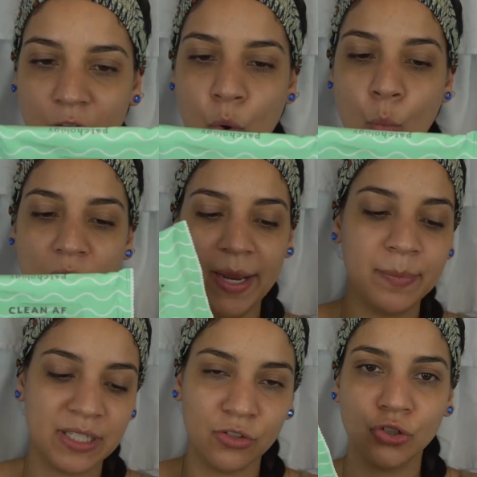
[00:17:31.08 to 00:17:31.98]

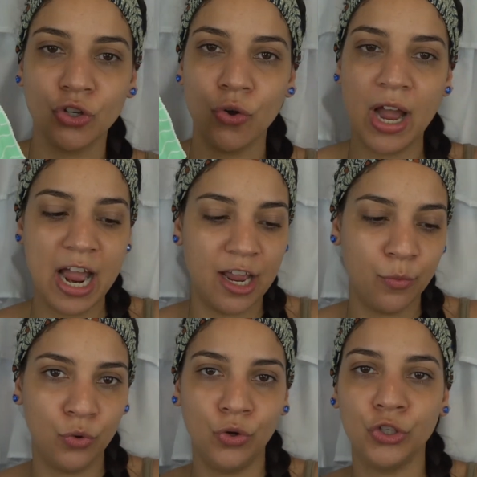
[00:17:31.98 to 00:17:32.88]
wipes. So I
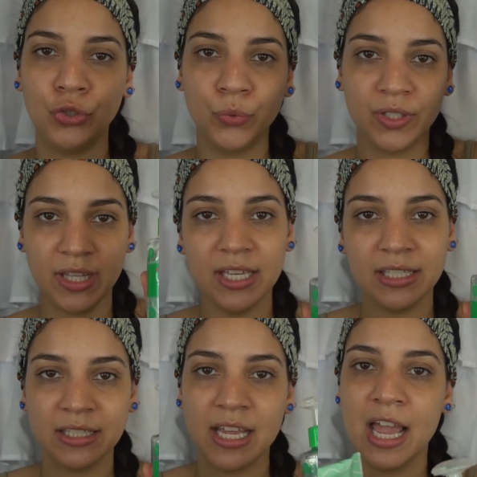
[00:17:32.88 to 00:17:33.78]
will use
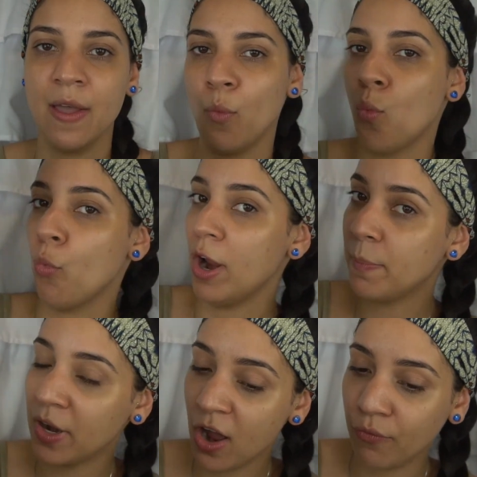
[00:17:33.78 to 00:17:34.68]
this, wipe
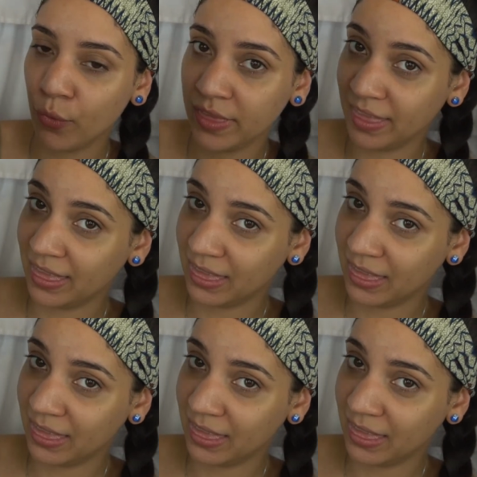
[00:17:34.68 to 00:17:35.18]
it off with